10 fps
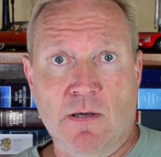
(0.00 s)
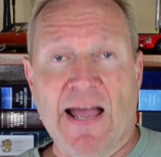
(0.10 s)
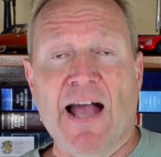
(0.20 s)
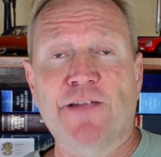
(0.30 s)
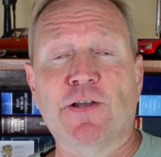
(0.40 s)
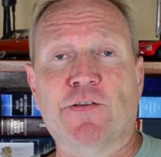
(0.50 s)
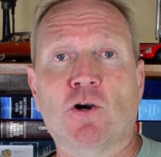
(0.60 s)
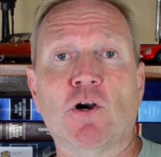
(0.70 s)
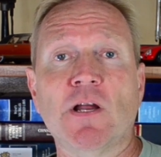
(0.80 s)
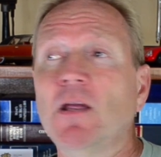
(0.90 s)
As an
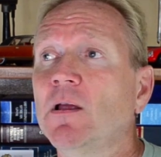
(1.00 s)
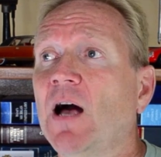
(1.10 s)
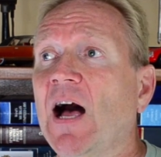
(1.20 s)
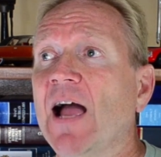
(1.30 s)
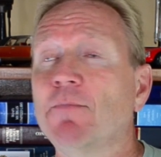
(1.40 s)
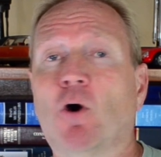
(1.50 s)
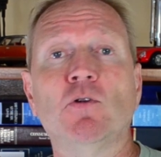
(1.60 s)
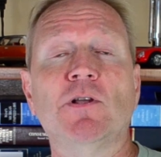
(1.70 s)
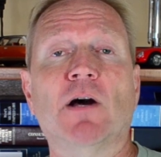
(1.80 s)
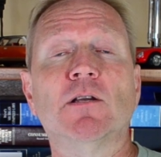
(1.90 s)
attorney, I am
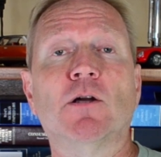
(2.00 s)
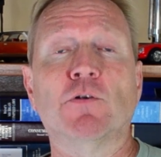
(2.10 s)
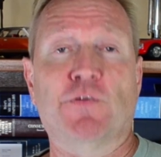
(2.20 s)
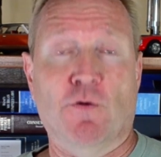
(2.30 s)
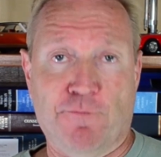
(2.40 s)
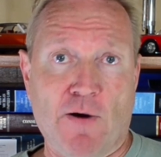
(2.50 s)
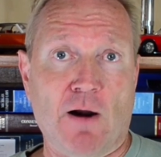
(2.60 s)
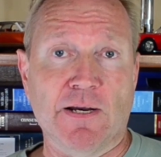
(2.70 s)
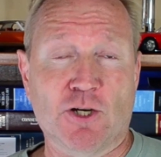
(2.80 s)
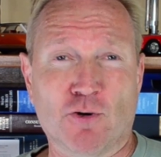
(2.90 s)
only allowed to go so
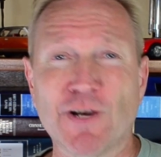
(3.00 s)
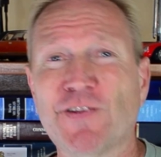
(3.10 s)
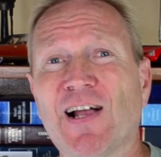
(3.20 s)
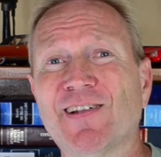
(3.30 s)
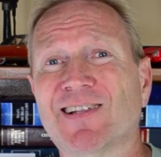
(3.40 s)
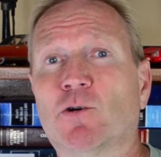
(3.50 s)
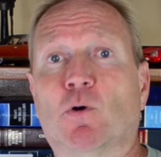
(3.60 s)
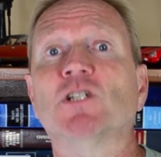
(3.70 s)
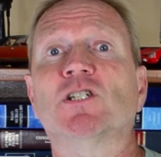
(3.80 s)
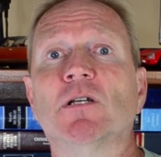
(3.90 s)
far in criticizing the
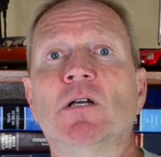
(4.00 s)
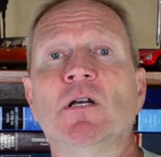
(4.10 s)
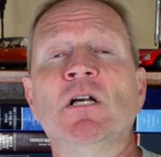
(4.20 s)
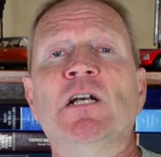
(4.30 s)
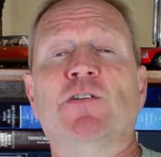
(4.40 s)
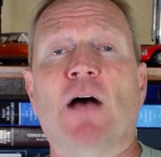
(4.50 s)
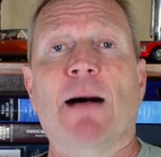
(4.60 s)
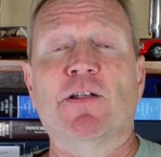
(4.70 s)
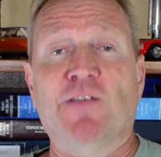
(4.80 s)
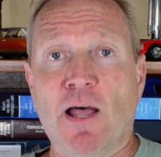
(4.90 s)
courts. So
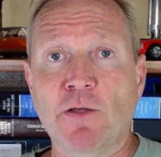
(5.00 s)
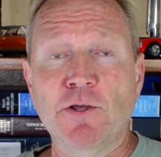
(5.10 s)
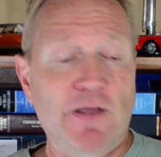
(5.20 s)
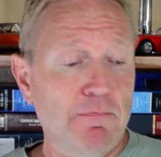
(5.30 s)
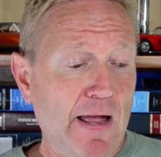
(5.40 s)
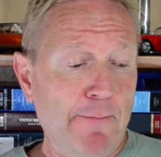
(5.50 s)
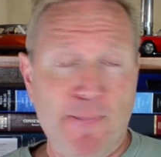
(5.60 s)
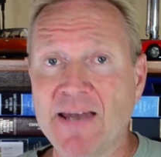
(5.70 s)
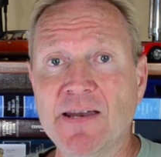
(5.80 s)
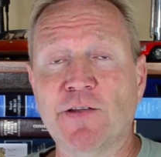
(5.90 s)
I'm going to tell you that in my
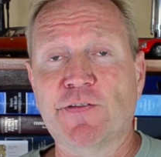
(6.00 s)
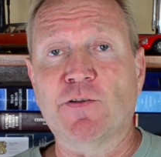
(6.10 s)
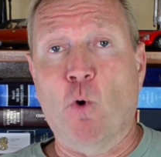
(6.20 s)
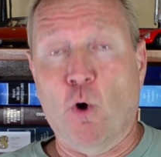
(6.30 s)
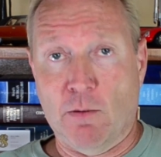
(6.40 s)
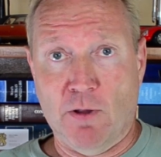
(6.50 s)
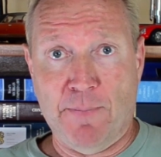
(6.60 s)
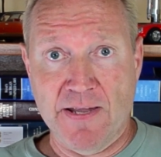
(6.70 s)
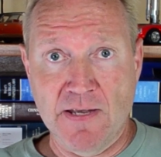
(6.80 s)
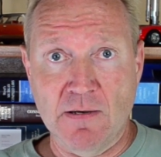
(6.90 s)
opinion, this is a horrible
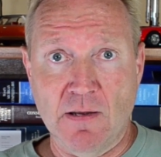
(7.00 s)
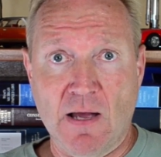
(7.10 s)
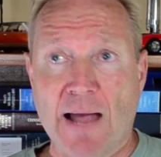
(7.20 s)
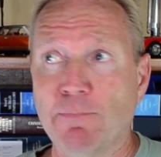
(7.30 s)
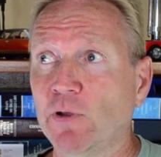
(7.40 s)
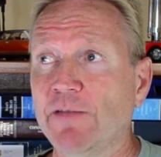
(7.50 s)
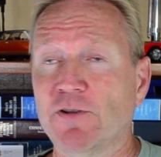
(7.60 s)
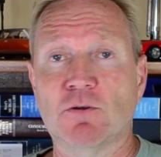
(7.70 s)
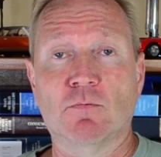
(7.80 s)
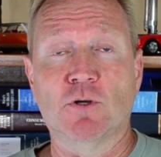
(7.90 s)
opinion. I believe
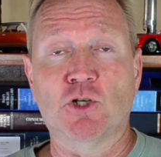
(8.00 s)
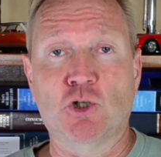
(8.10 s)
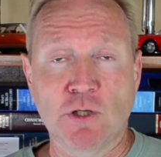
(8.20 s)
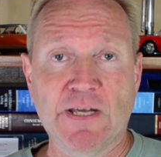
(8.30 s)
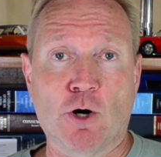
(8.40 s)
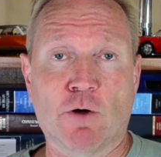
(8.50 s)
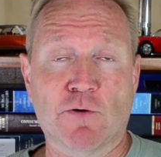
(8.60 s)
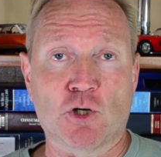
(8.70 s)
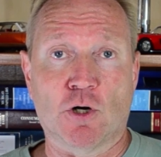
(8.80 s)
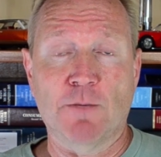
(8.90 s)
it should get
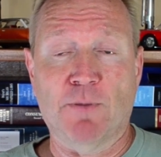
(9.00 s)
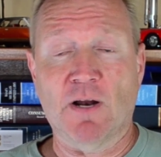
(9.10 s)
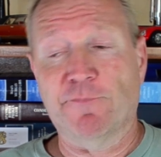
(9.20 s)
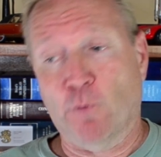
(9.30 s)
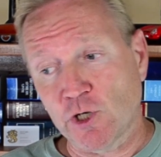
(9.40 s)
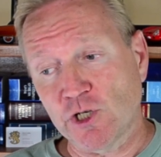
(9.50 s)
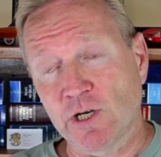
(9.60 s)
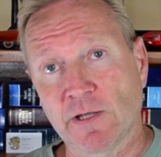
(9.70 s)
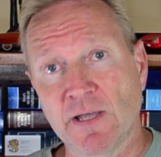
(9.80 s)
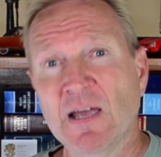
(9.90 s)
overturned, but
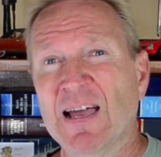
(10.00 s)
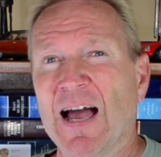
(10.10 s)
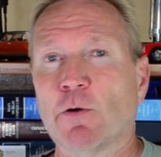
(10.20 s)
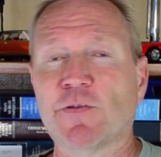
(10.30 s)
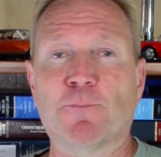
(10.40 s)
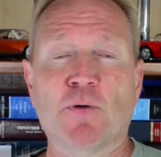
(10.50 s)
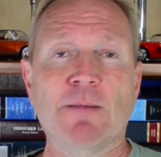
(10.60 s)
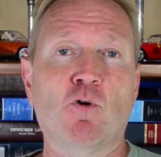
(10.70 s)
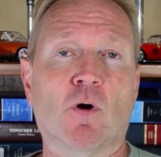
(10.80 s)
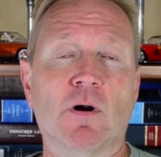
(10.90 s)
unfortunately, our
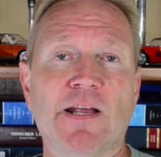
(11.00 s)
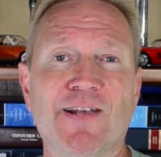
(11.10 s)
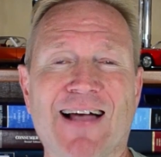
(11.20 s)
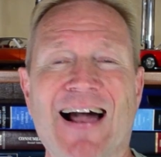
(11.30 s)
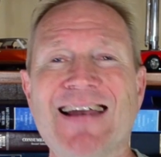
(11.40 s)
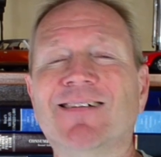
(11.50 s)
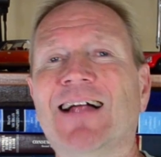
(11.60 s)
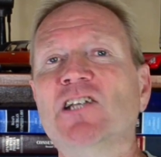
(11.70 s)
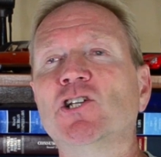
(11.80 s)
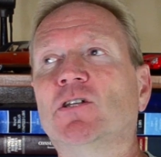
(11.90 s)
Supreme Court is
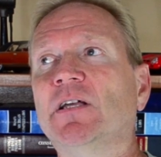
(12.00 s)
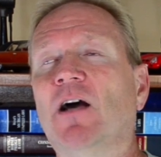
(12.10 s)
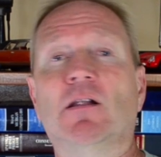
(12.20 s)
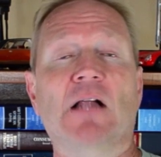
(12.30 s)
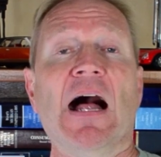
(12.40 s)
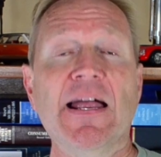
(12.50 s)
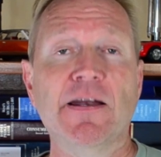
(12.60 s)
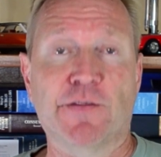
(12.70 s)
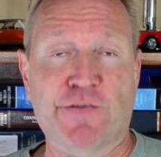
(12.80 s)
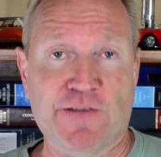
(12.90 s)
ideologically
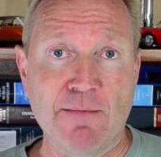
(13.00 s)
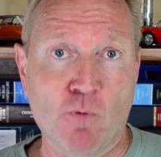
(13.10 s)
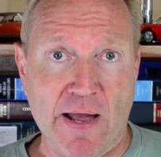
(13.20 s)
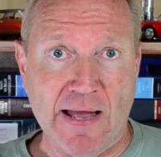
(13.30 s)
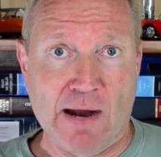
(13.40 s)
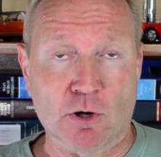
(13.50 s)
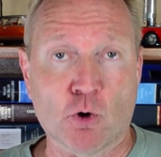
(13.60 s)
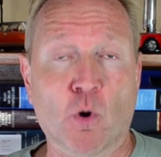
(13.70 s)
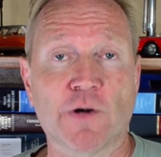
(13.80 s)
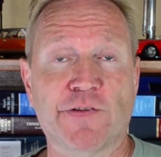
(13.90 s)
aligned the same way our
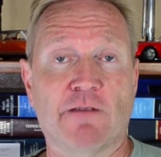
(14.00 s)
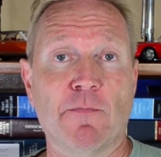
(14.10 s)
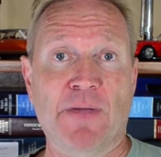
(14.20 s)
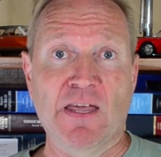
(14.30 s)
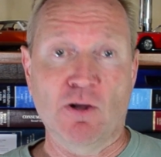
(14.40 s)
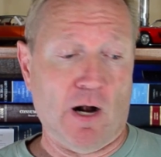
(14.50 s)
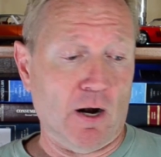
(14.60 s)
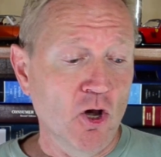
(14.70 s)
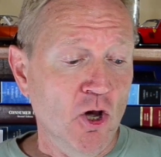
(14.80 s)
courts of appeal are.